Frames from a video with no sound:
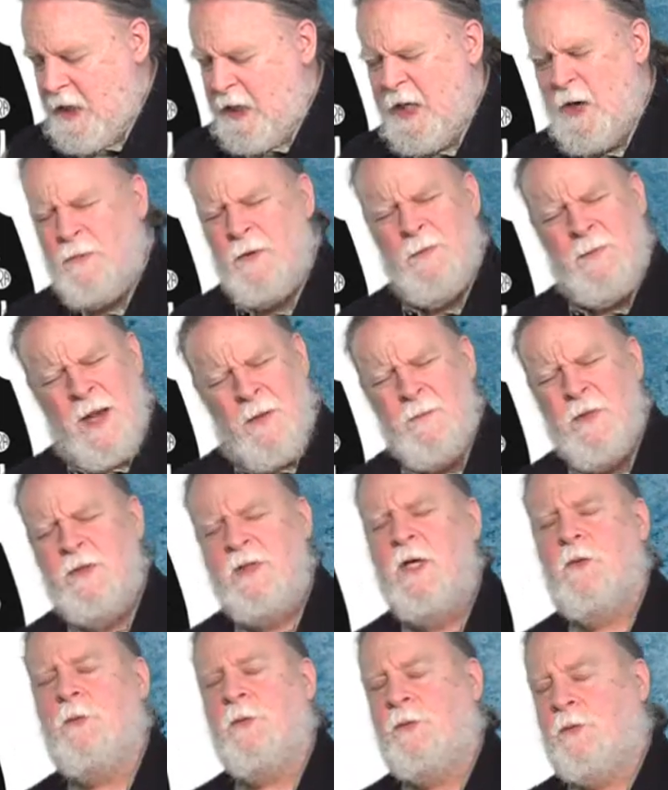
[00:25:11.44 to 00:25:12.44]
Now remember,
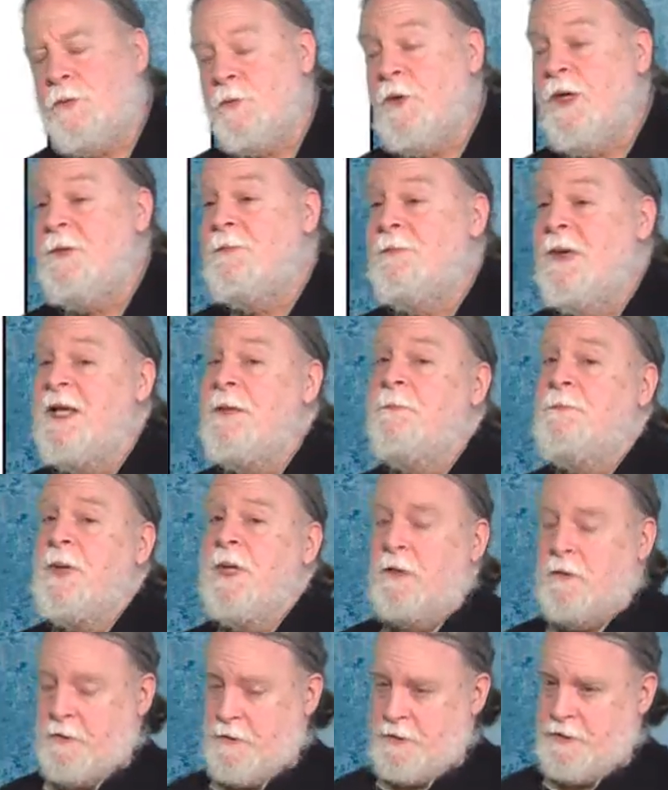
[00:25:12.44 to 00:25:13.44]
there were three big
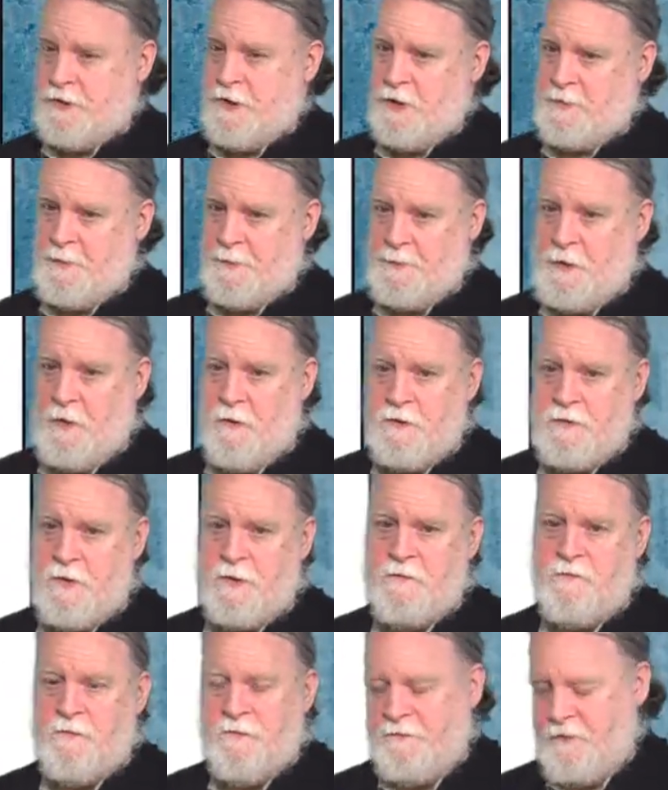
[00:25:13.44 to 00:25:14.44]
pillars to the
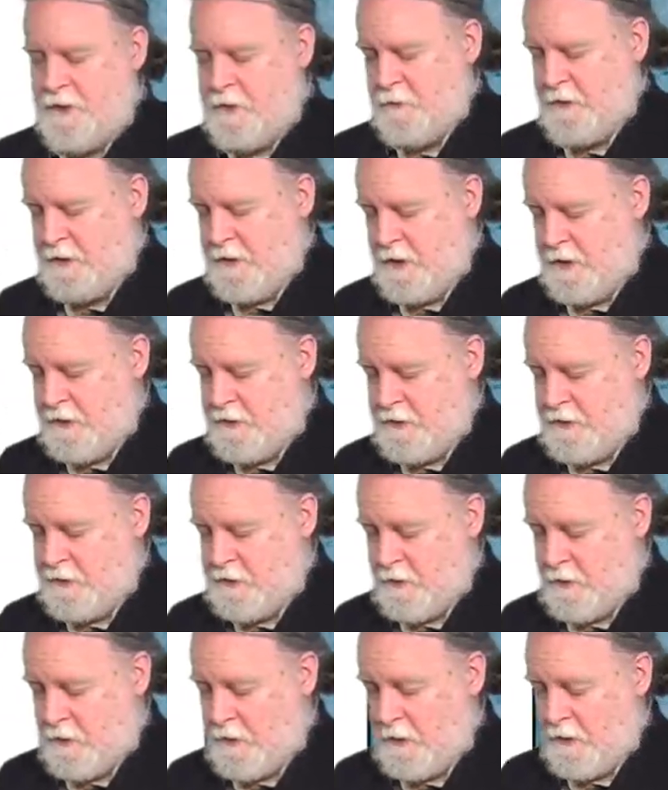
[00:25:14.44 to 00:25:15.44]
proposals for federal gun
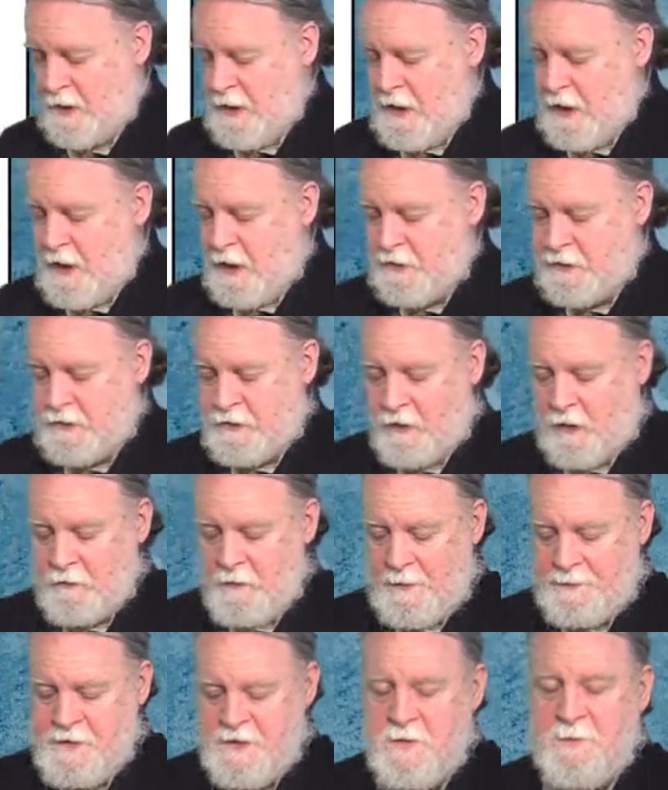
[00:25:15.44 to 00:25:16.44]
control: assault
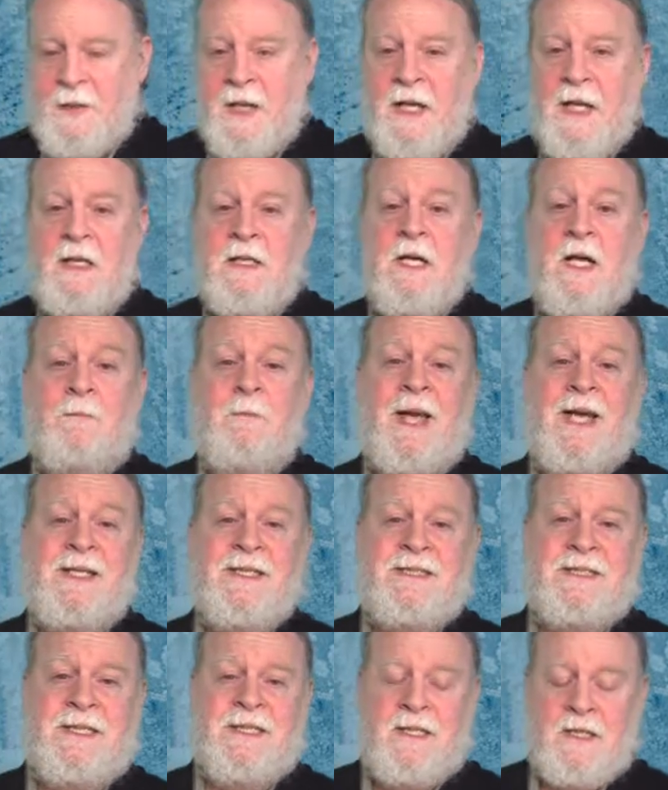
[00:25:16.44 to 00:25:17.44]
weapons ban, a
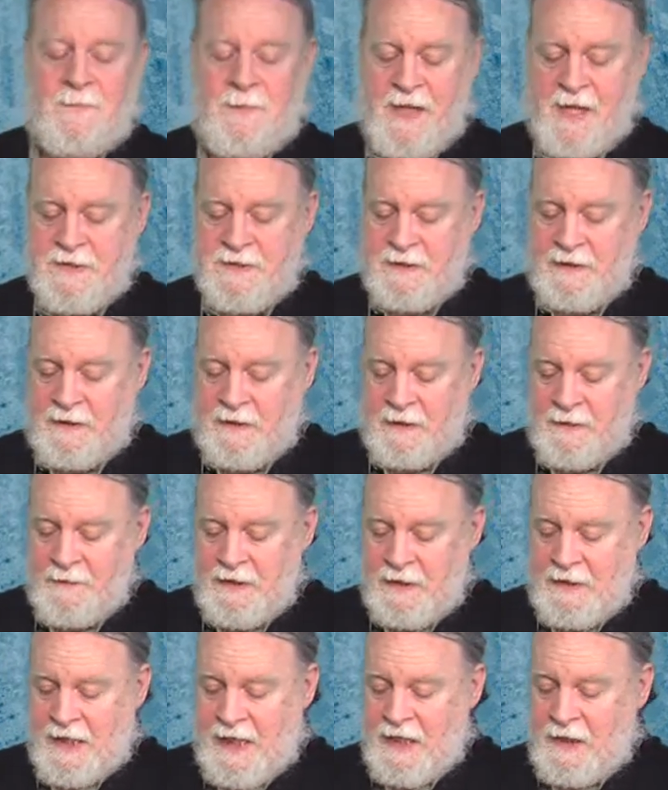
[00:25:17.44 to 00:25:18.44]
magazine capacity
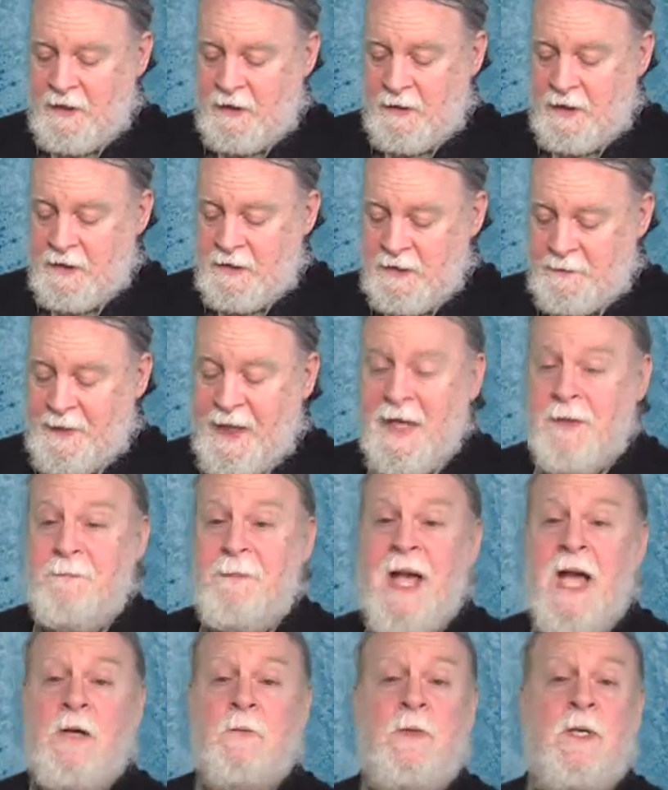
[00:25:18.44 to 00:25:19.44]
limit, and expand
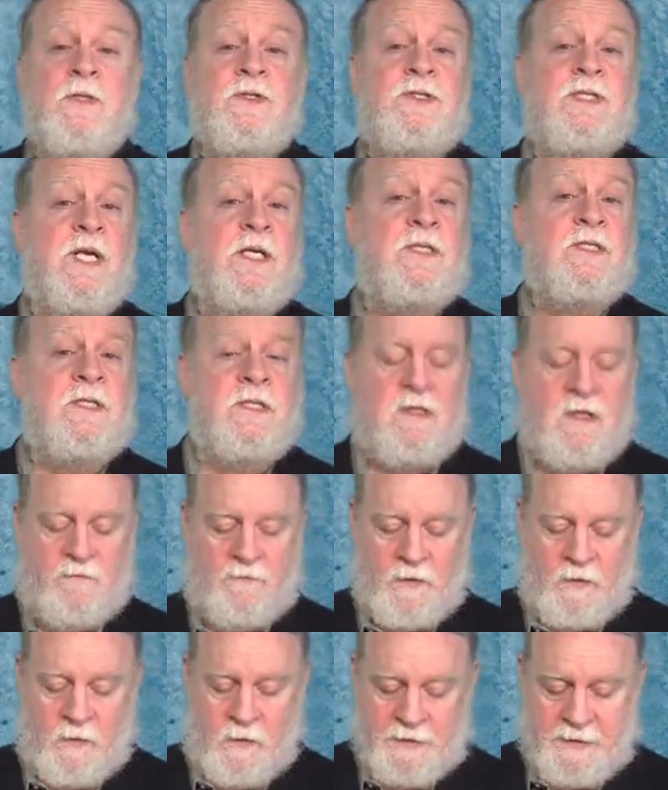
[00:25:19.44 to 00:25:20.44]
background checks to
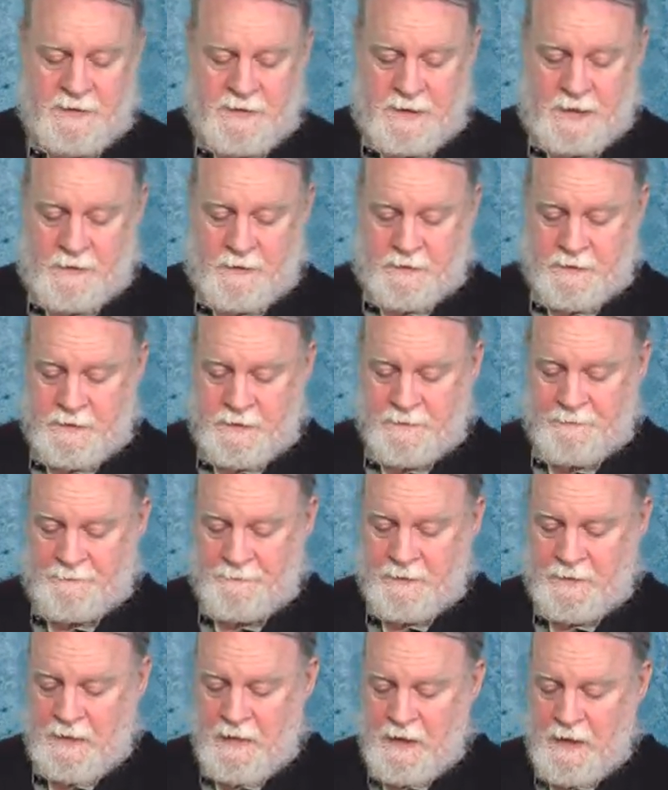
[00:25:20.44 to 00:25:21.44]
cover all sales.
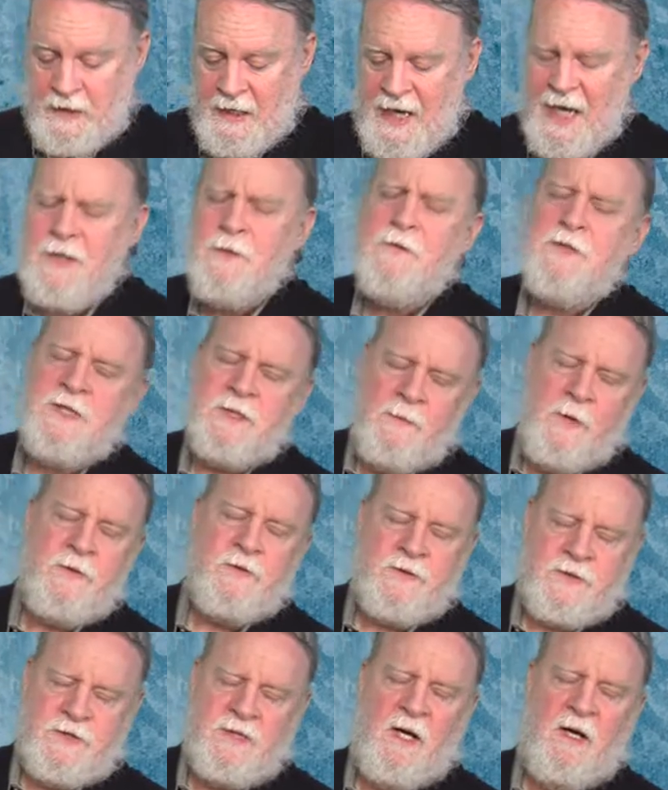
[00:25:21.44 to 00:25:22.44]
And there was some
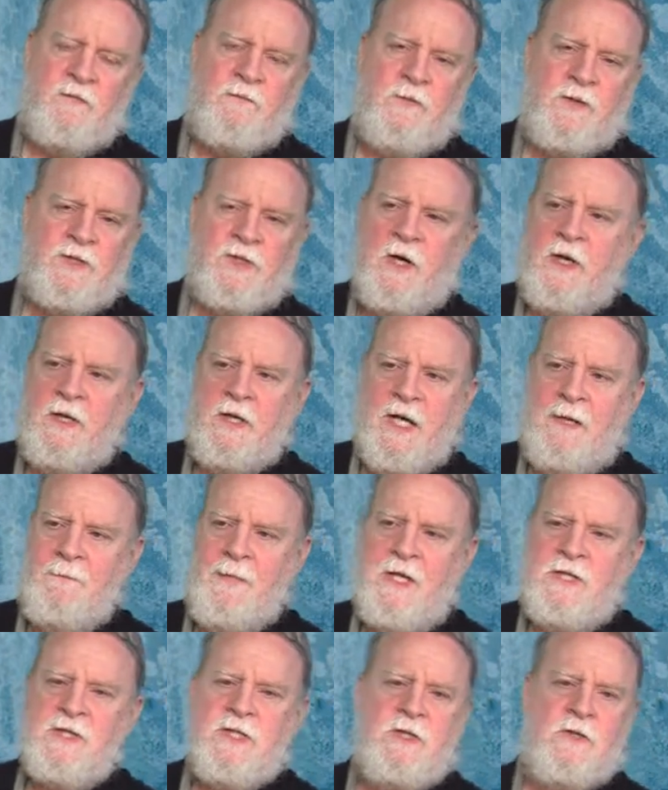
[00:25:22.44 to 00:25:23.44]
other stuff which hardly got
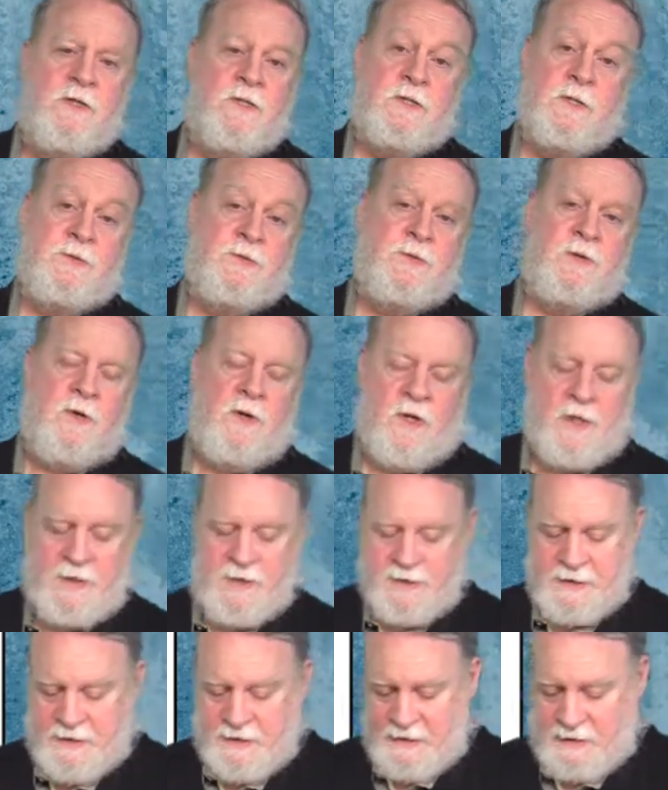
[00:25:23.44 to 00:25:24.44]
mentioned because it was regarded
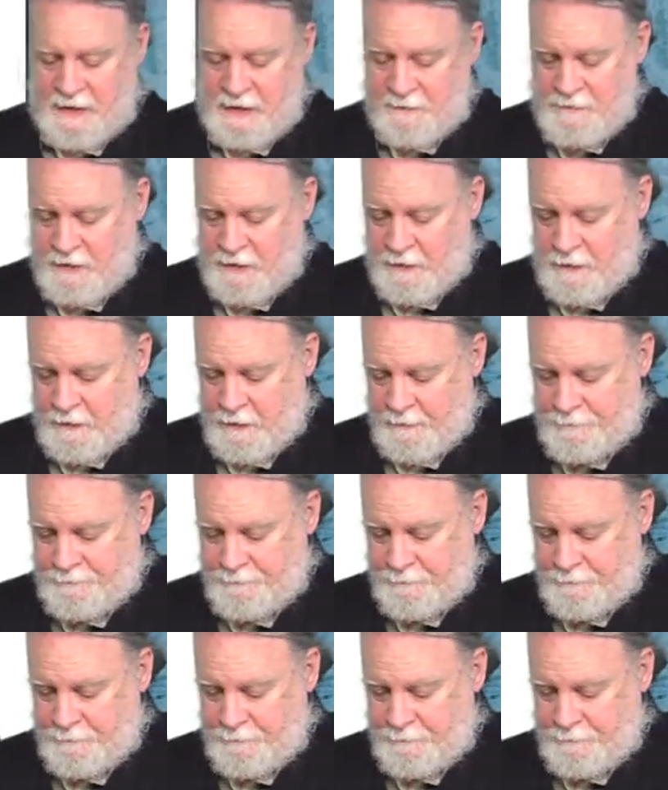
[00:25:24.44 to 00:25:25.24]
as a slam dunk.